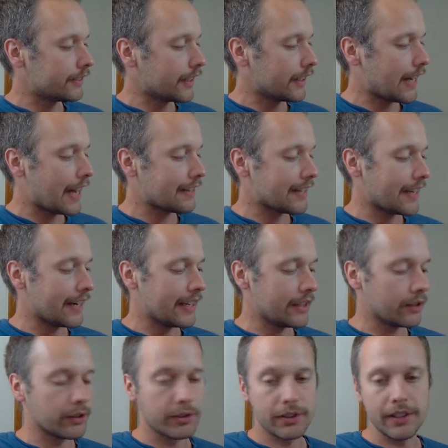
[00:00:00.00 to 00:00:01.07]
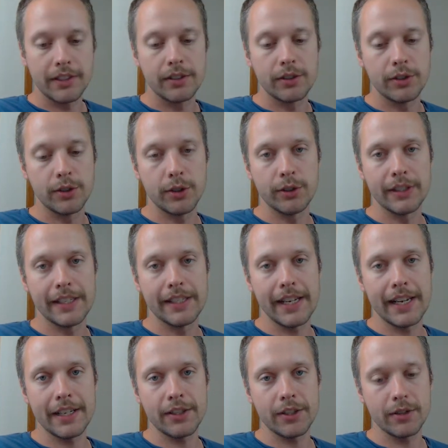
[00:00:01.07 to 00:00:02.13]
Oddside Ale's Dirty
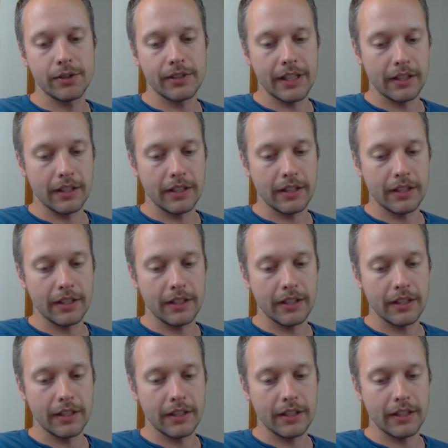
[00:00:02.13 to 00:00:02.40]
Dank Juice.